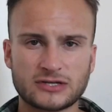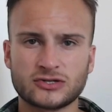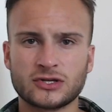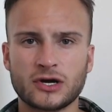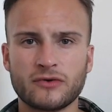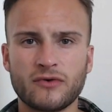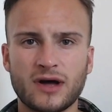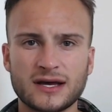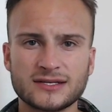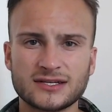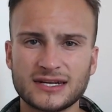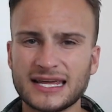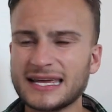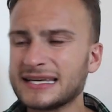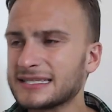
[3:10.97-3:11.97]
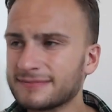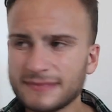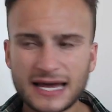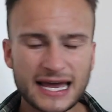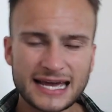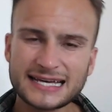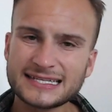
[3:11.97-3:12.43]
on the horizon. He's
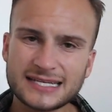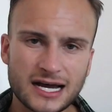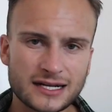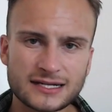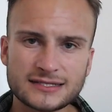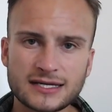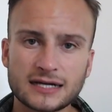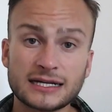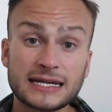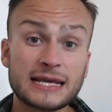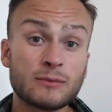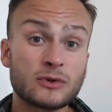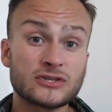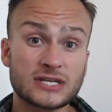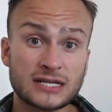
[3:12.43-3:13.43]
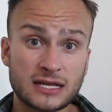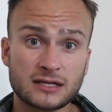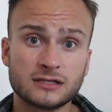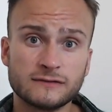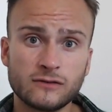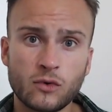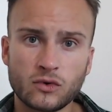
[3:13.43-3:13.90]
kind of done, and he wants another
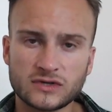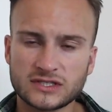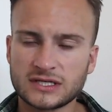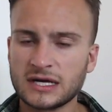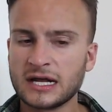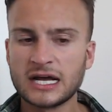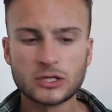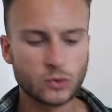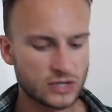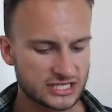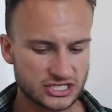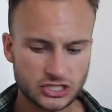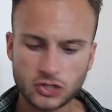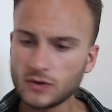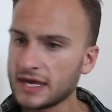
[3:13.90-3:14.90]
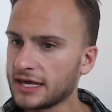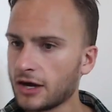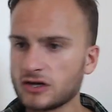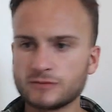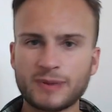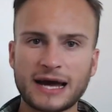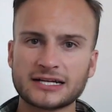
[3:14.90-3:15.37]
divorce. What does he do? He
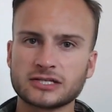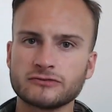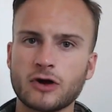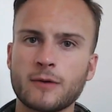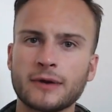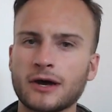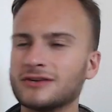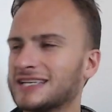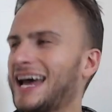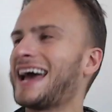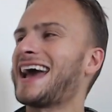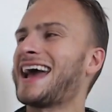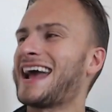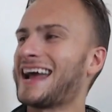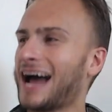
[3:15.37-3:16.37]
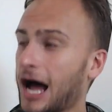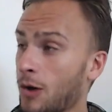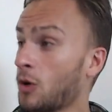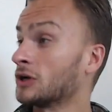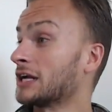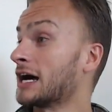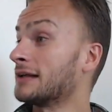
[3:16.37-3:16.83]
goes back to Rome and goes, "Hey, I
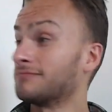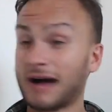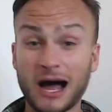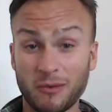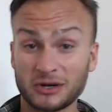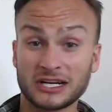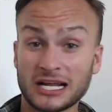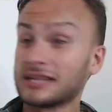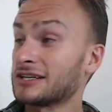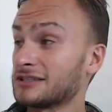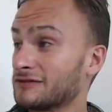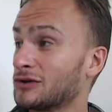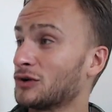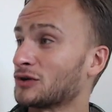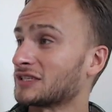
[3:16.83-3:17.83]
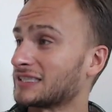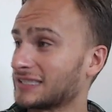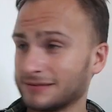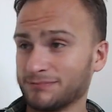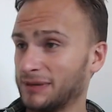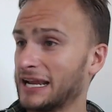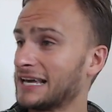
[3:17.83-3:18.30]
want another divorce,
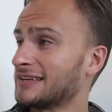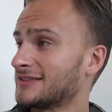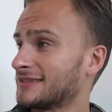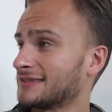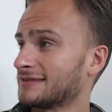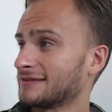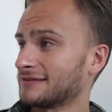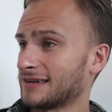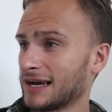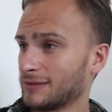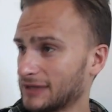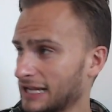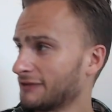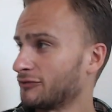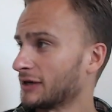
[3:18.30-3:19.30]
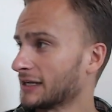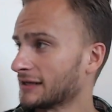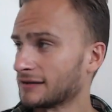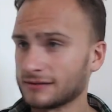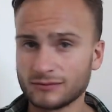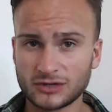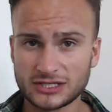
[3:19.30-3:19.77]
please. I would love one.
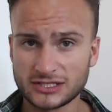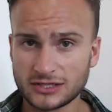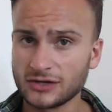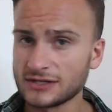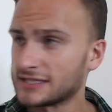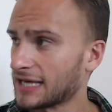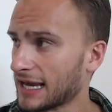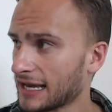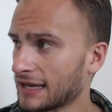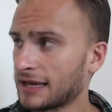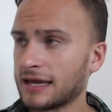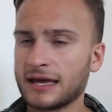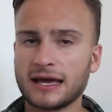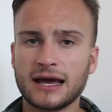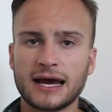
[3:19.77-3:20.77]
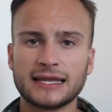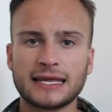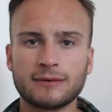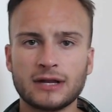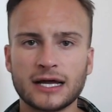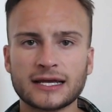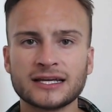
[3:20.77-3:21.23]
What does God say?" And they
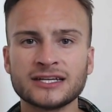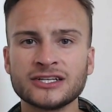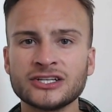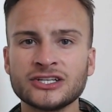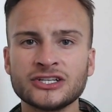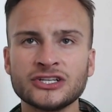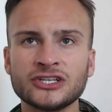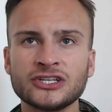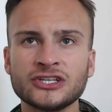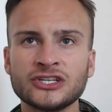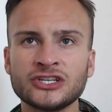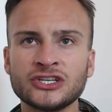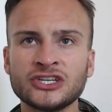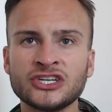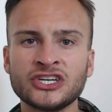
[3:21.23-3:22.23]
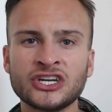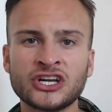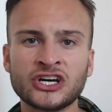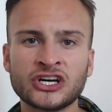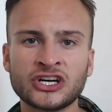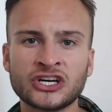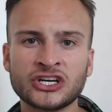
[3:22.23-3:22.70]
were like,
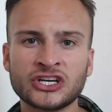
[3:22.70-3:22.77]
"No."